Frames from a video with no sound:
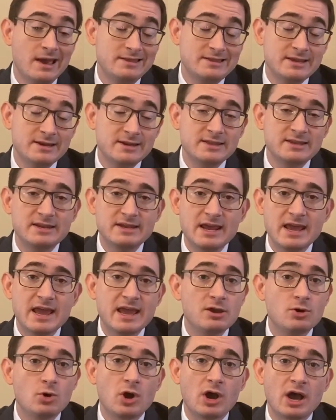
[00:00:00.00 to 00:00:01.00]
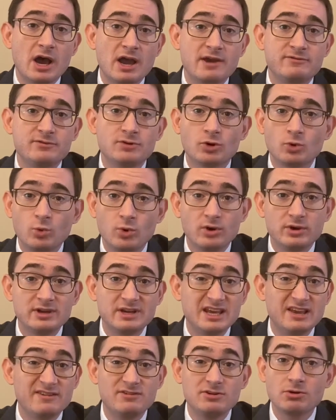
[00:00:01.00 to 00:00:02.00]
the end of the day, if you're willing to
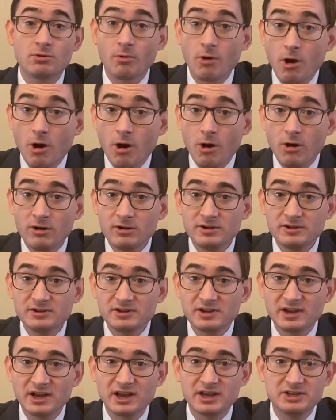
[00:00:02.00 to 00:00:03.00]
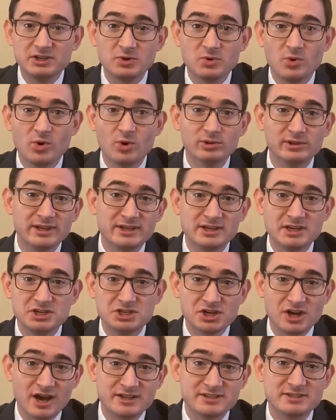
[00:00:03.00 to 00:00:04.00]
give it your all, to quote Lyndon
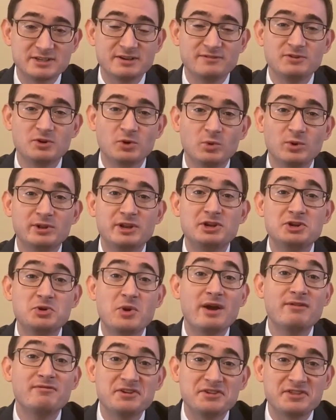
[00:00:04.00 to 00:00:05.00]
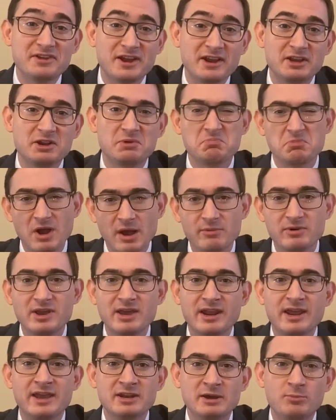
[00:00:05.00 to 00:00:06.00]
Johnson, if you're willing to do everything, you're probably
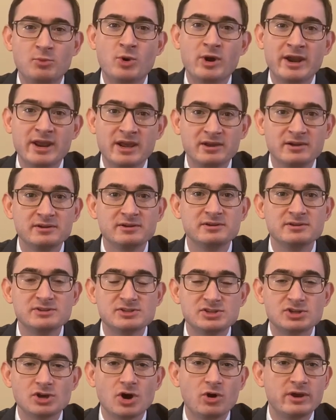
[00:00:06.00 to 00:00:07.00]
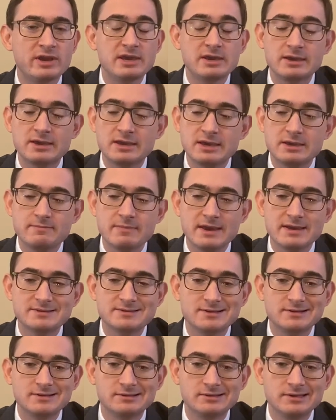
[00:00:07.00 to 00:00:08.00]
going to end up winning. So he
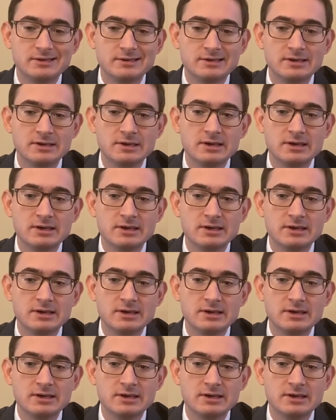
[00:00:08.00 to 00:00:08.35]
basically,